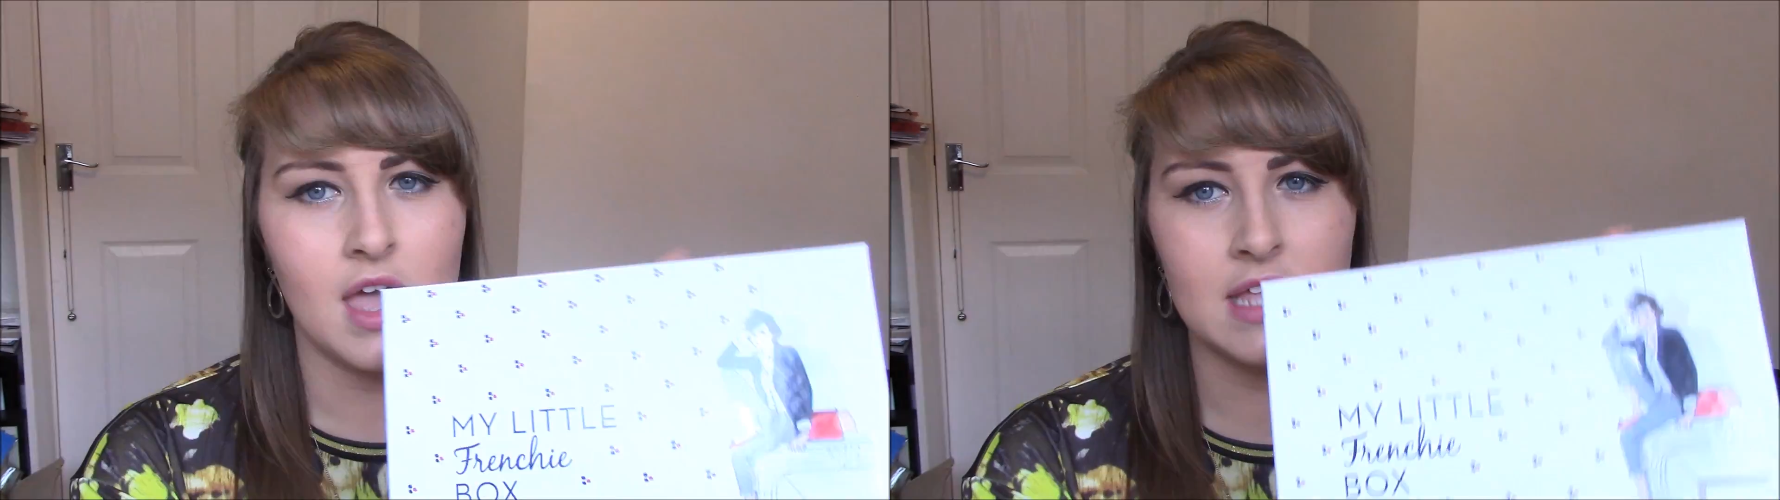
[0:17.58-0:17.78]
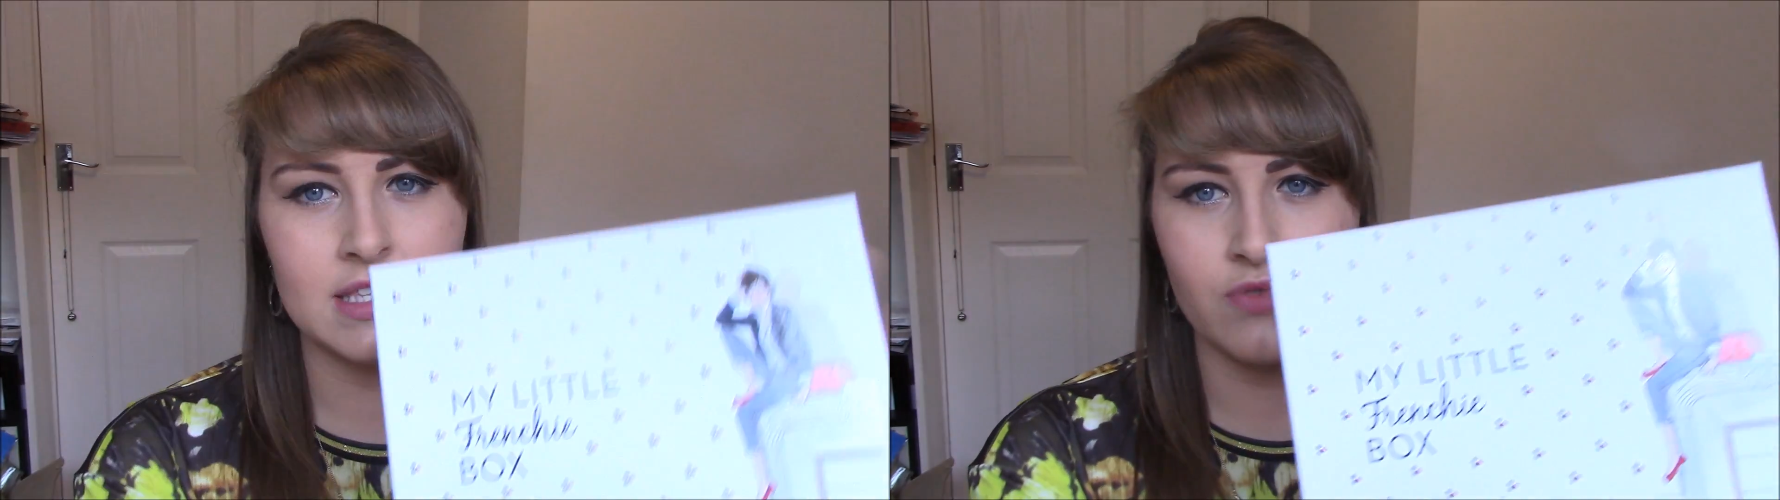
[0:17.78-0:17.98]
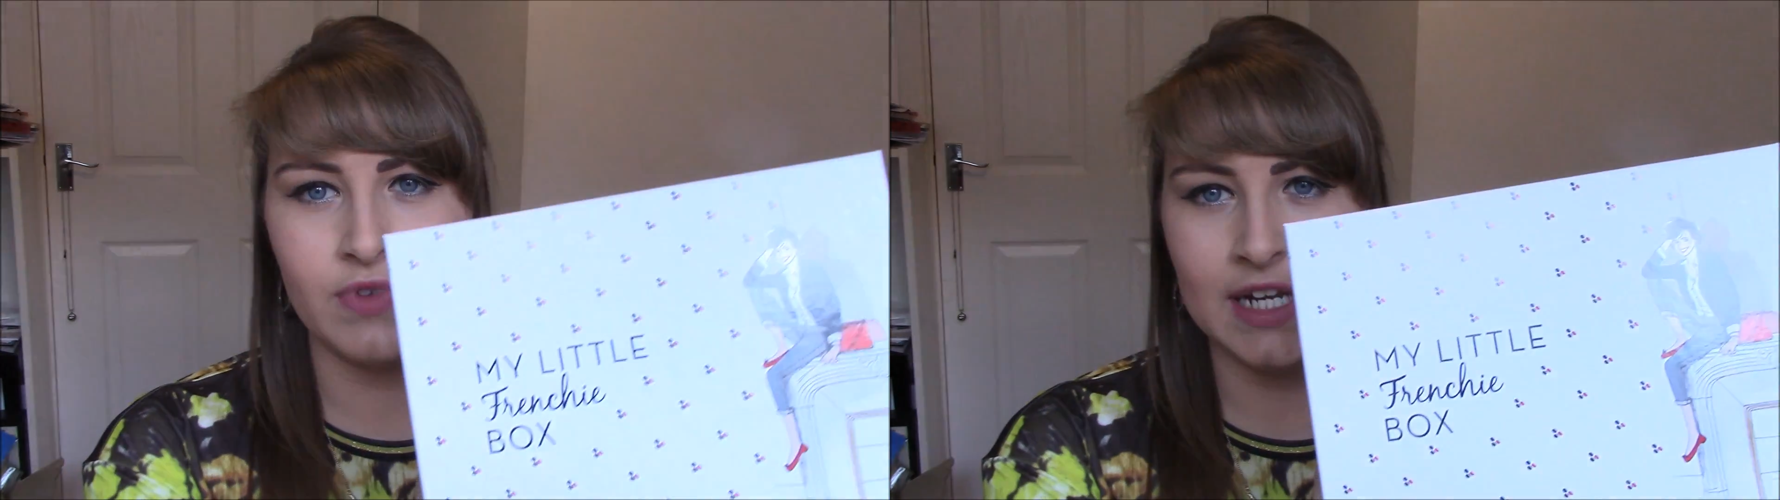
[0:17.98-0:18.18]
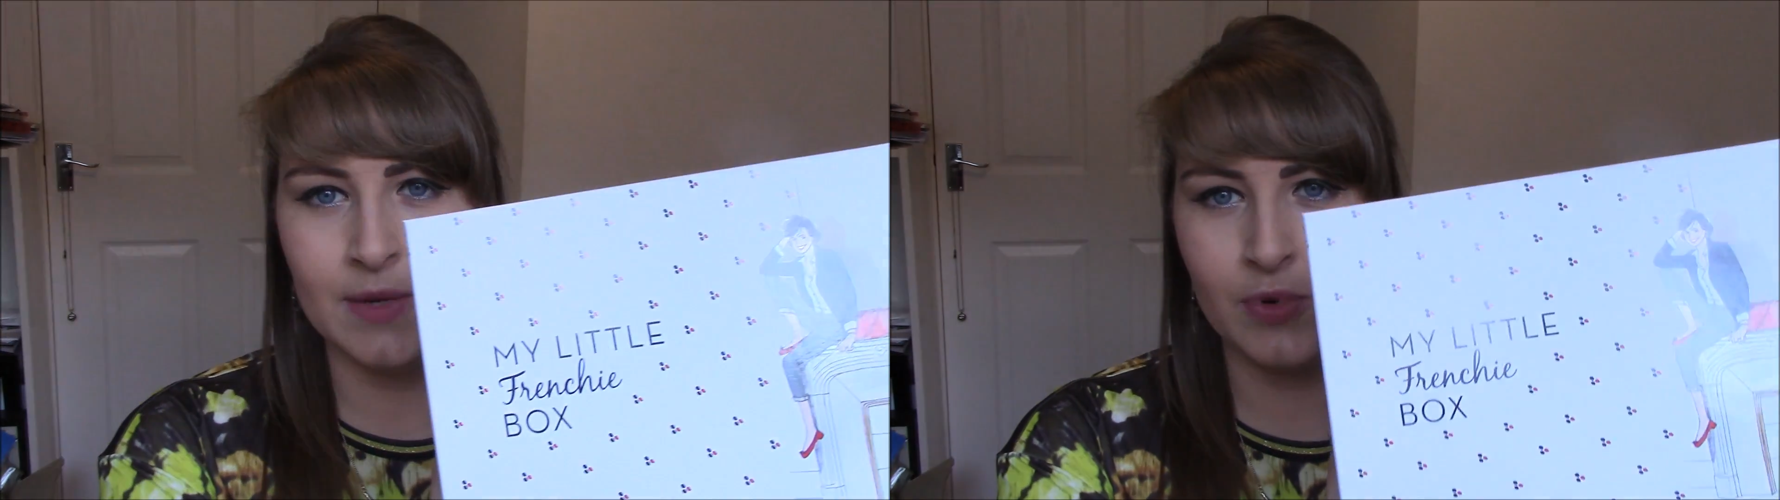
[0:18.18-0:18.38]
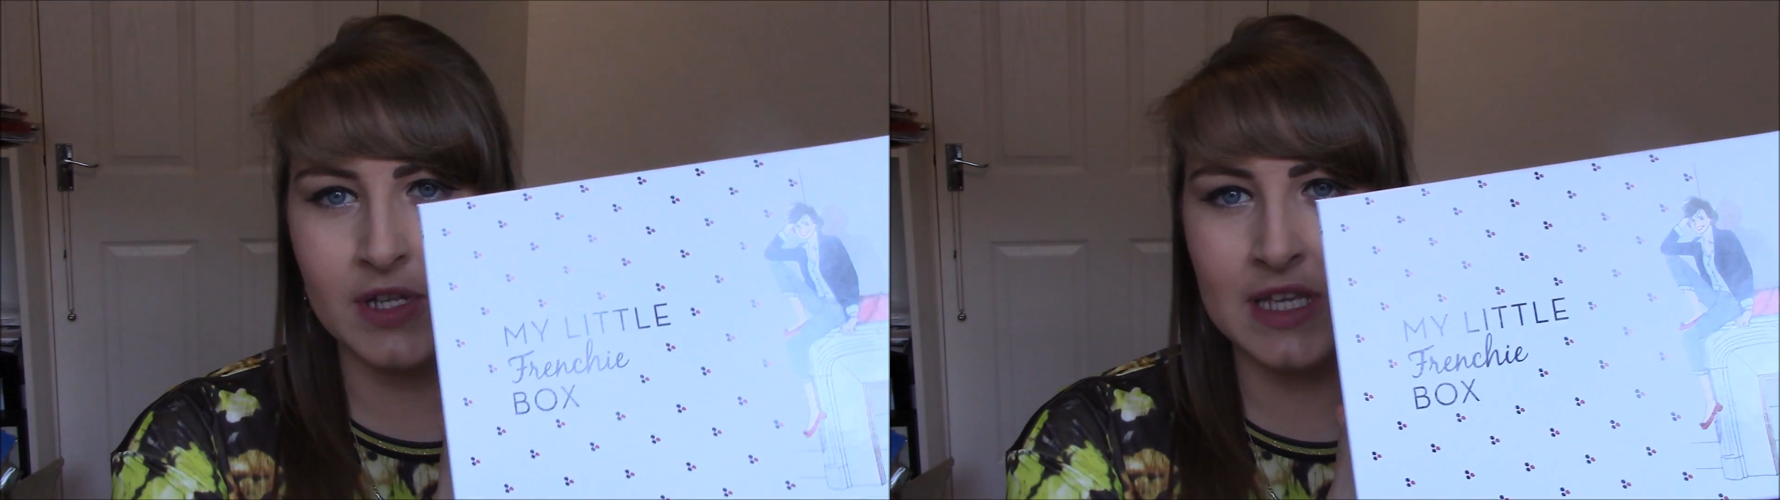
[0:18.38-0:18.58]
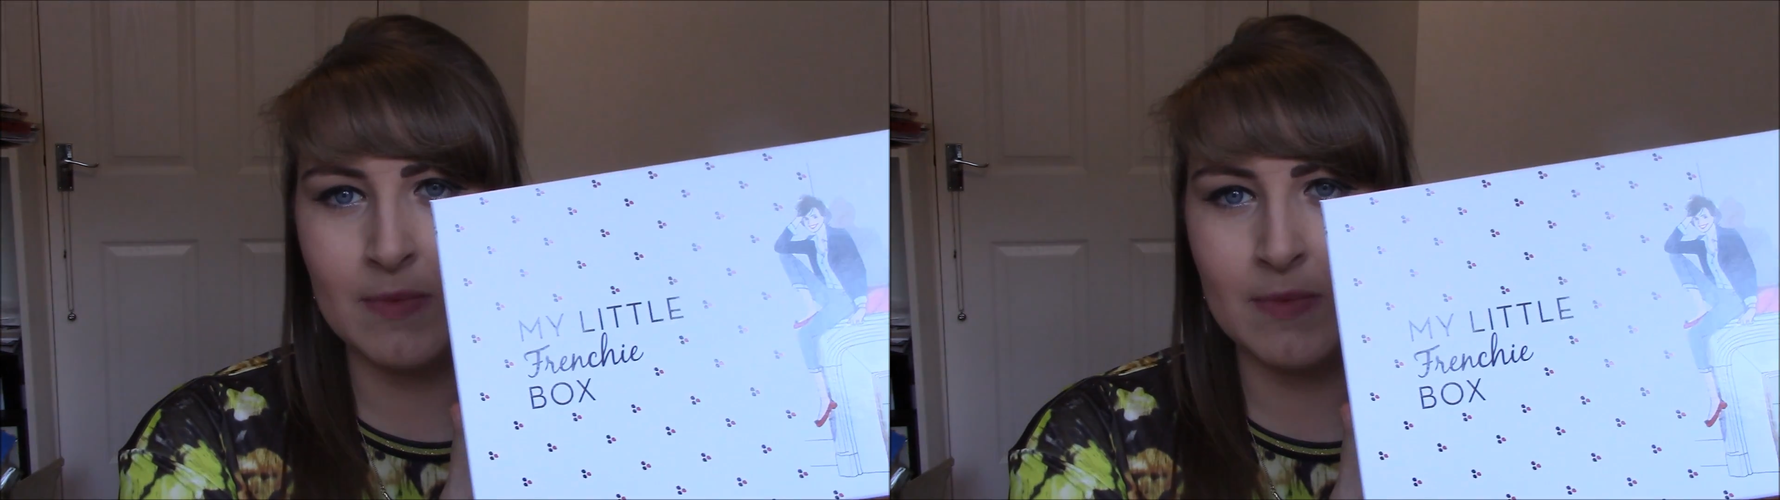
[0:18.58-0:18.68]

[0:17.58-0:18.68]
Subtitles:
It's a really pretty